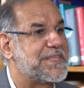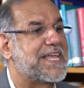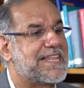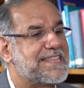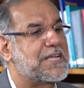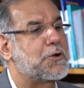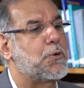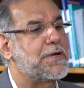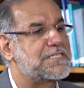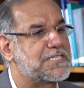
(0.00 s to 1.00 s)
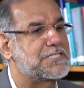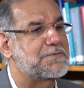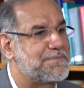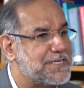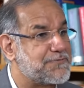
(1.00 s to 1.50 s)
can they
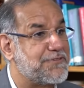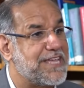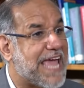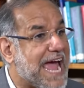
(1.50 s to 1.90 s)
coexist peacefully